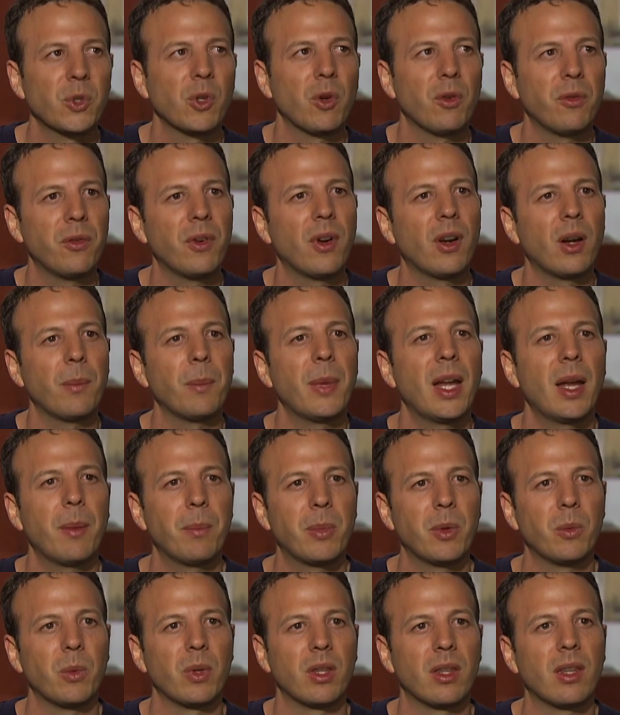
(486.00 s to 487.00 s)
So far, I'm
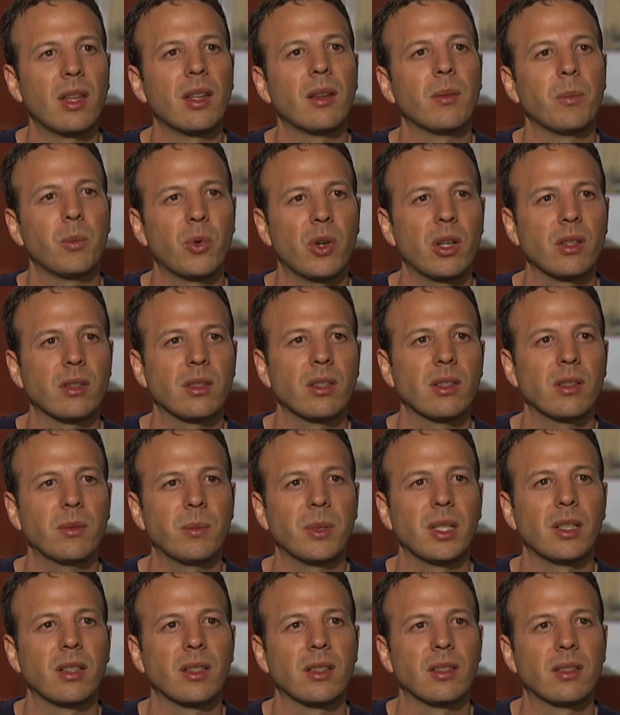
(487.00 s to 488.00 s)
happy with that process
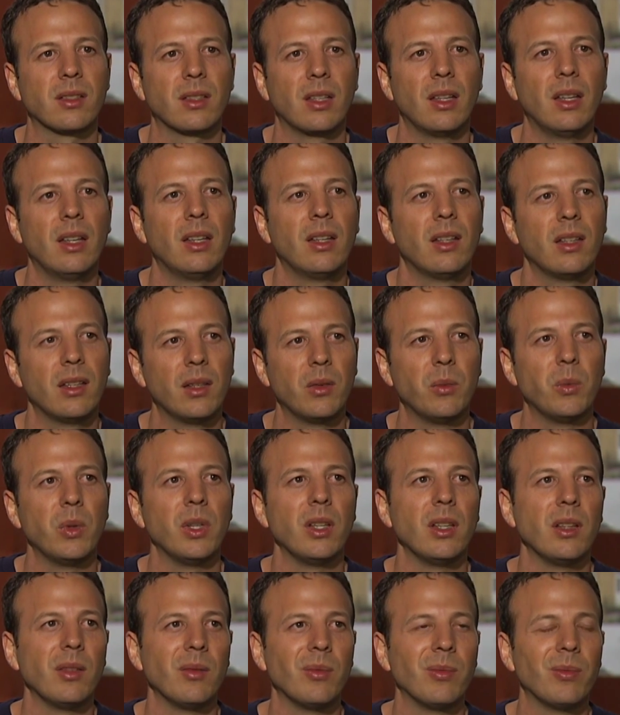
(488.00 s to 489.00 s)
because it
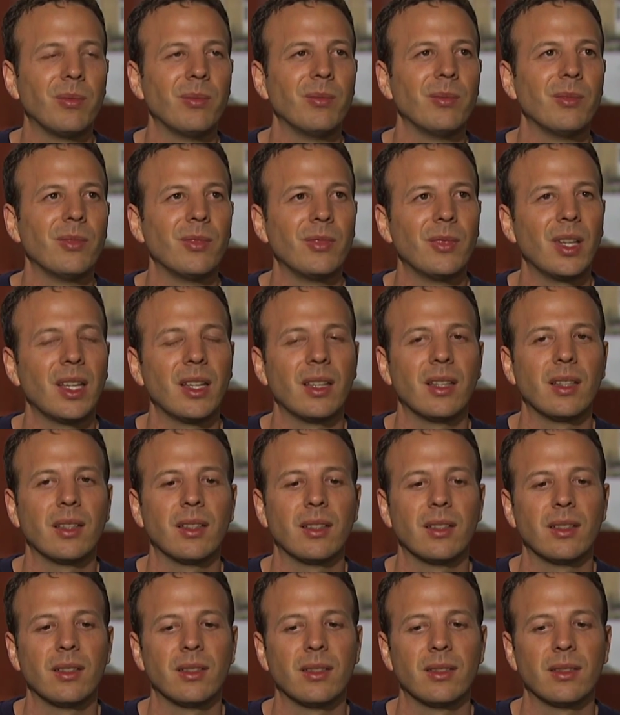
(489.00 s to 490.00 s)
really...
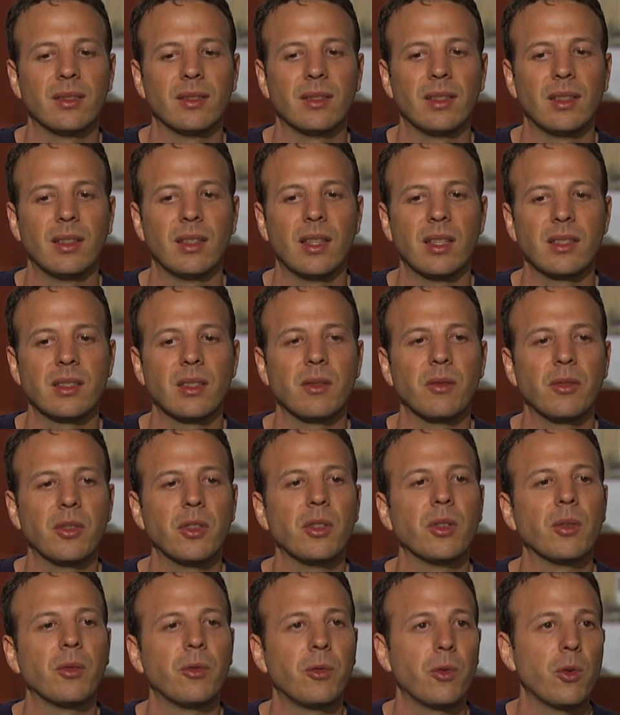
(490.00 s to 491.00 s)
it doesn't
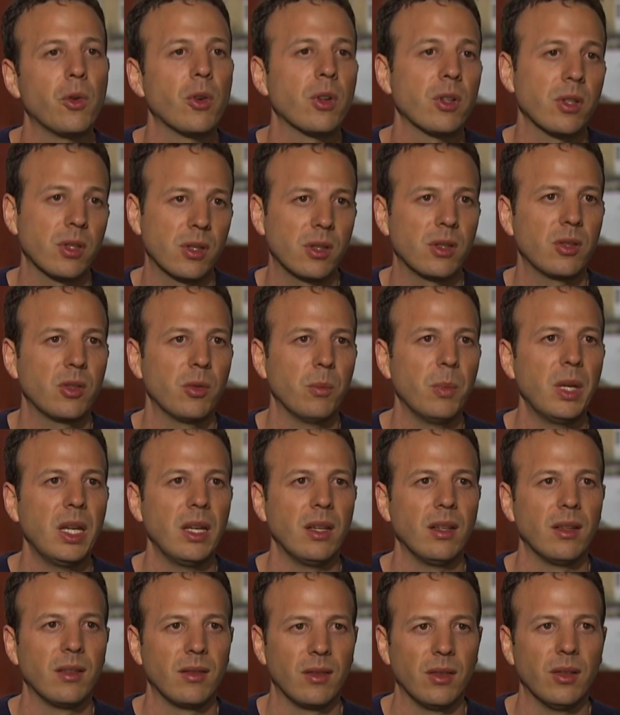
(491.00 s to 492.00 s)
feel forced to
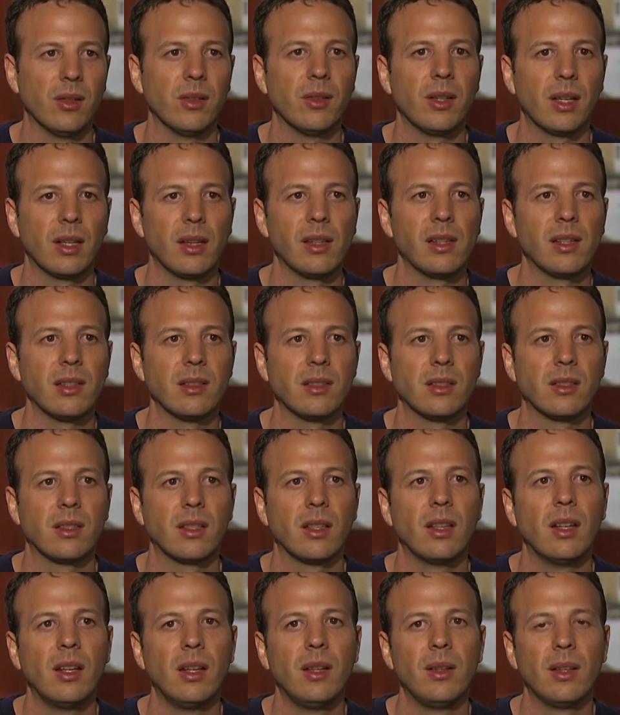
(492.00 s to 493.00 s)
me, you know, at
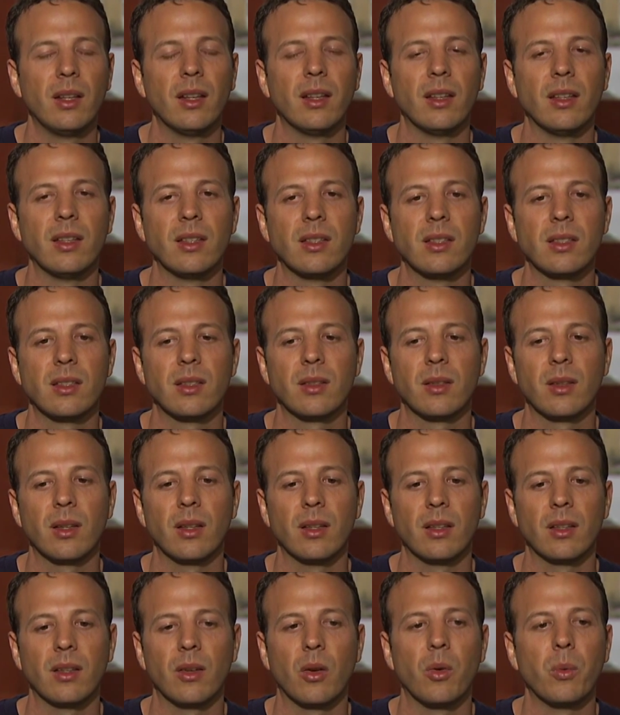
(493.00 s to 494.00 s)
least, and it's
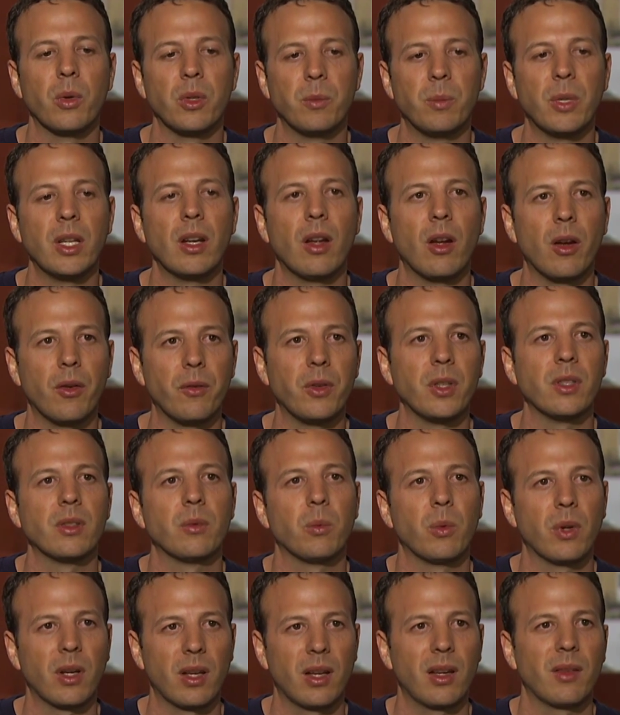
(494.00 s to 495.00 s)
always been
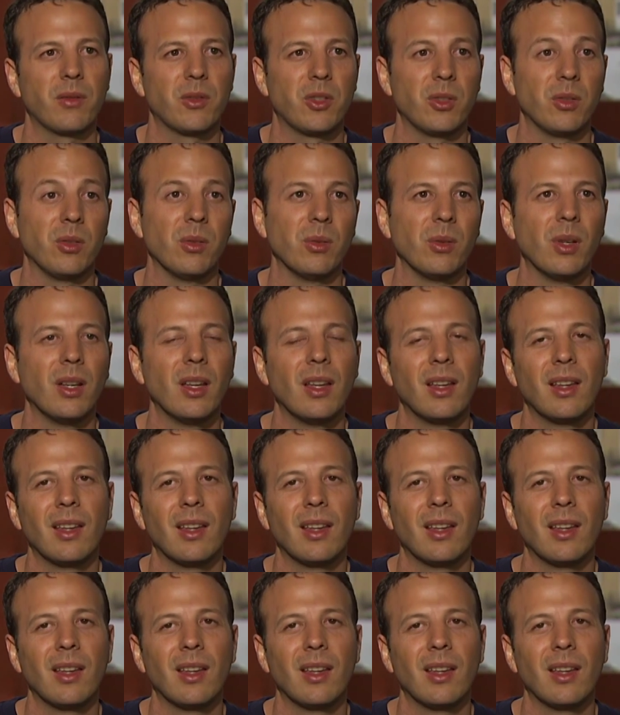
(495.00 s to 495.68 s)
obvious what I have to do.